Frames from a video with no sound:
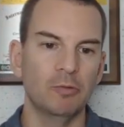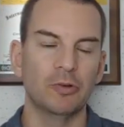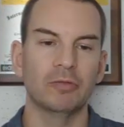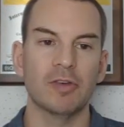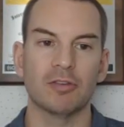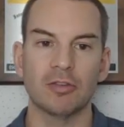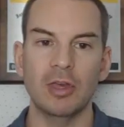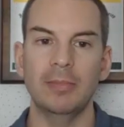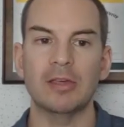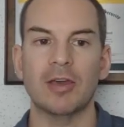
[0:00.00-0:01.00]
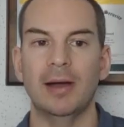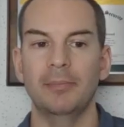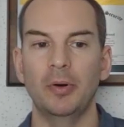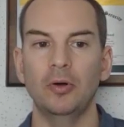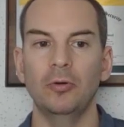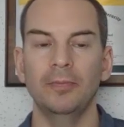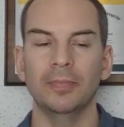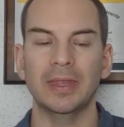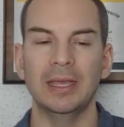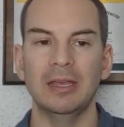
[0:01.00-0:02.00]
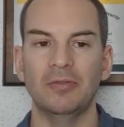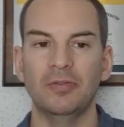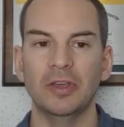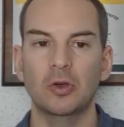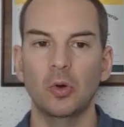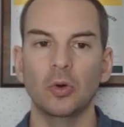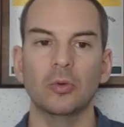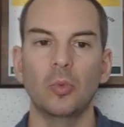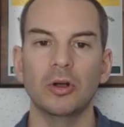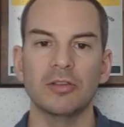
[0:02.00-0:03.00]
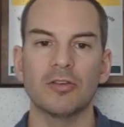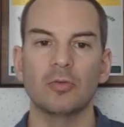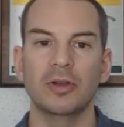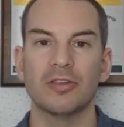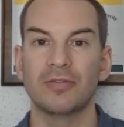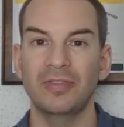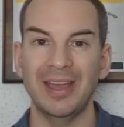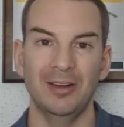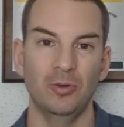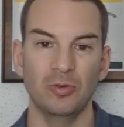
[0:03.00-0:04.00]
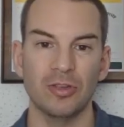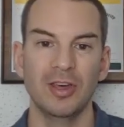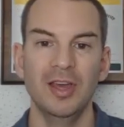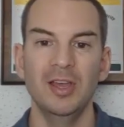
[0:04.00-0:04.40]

For this same example, if the core 1 switch fails,